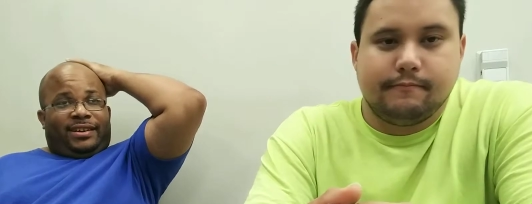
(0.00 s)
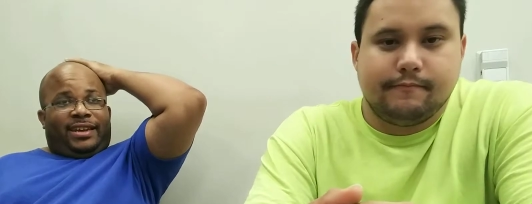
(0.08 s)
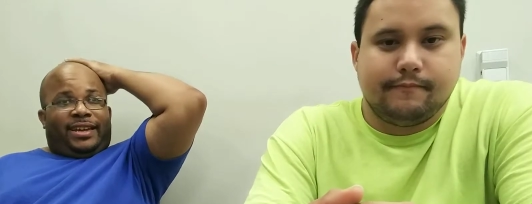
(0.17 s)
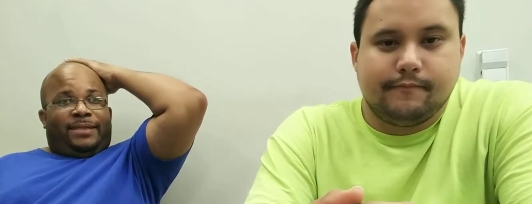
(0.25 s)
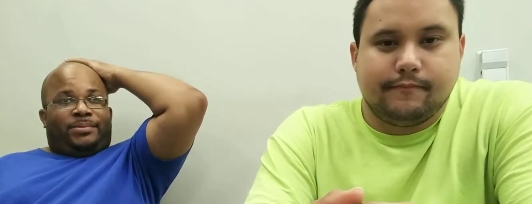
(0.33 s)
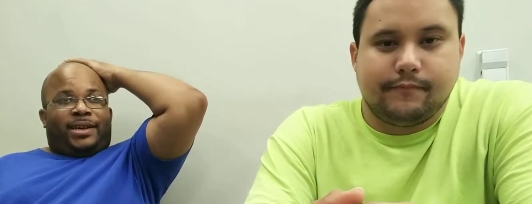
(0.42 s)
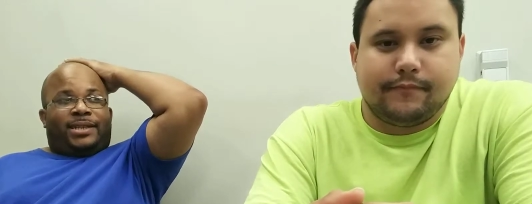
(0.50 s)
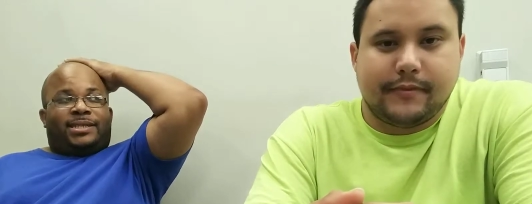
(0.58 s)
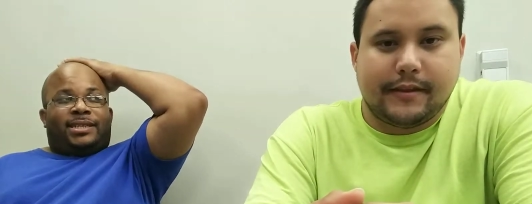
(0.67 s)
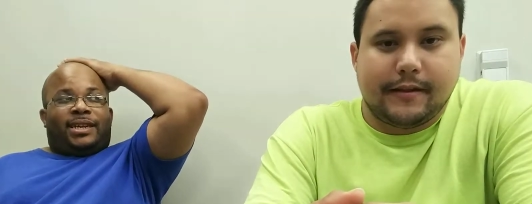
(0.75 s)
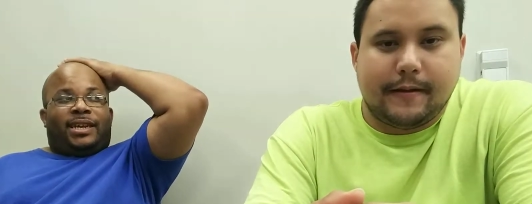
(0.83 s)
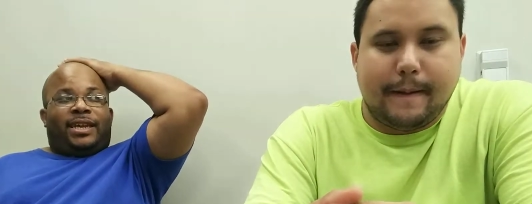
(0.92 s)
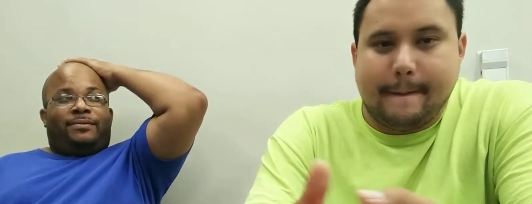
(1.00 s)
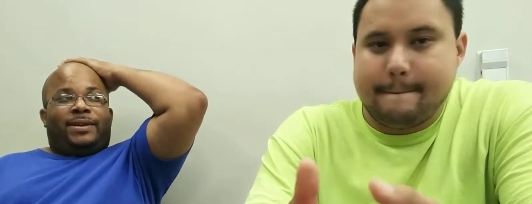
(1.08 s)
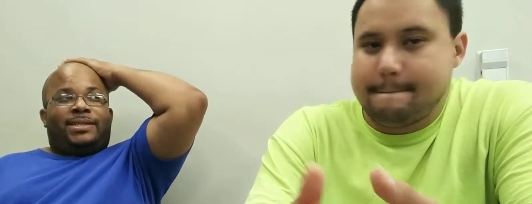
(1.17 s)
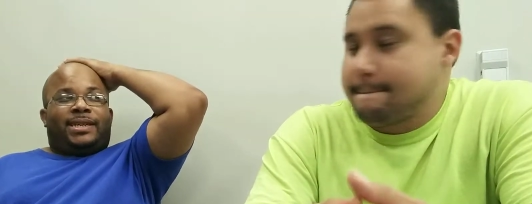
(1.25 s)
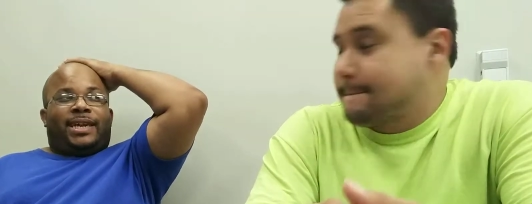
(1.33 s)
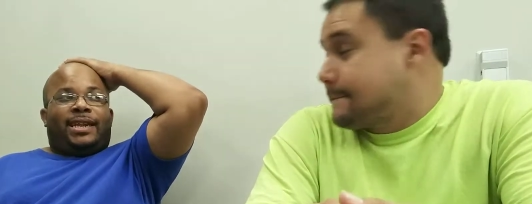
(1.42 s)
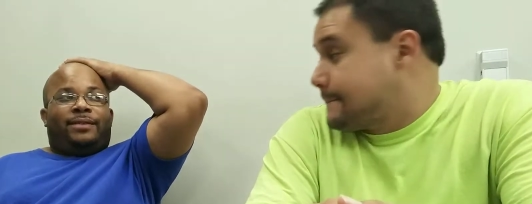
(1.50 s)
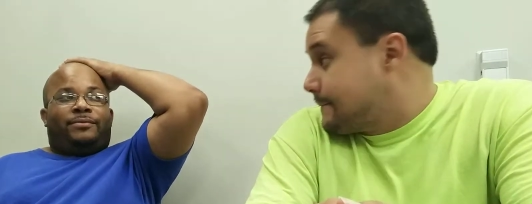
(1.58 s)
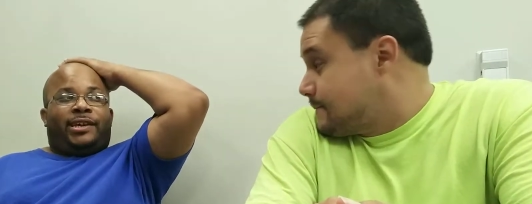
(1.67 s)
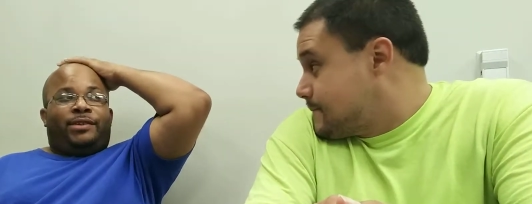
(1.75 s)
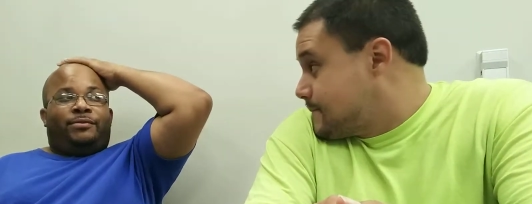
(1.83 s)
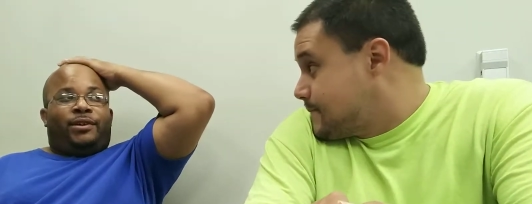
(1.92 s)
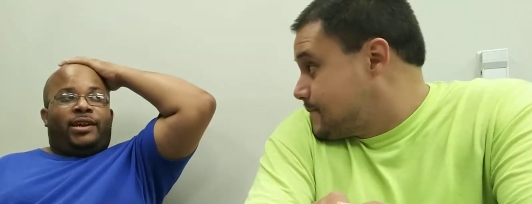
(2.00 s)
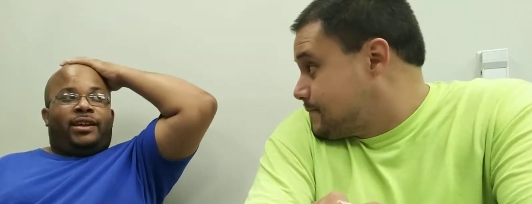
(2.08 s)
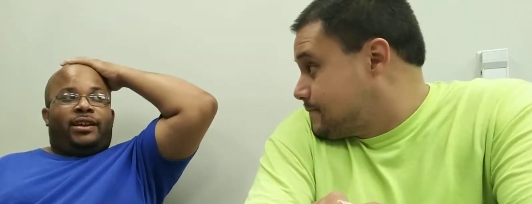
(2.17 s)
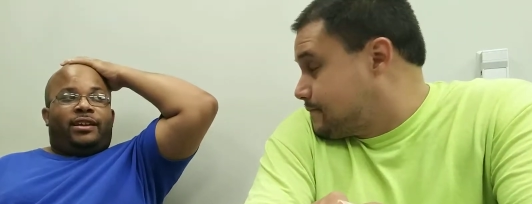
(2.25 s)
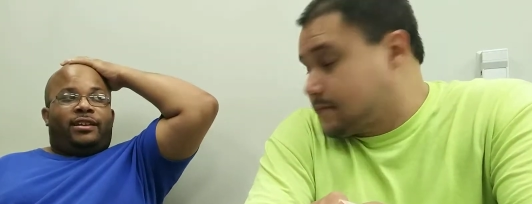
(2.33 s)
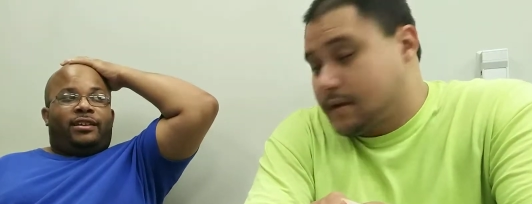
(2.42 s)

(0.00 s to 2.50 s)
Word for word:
Speaker 1: and plus, he wasn't getting what he wanted.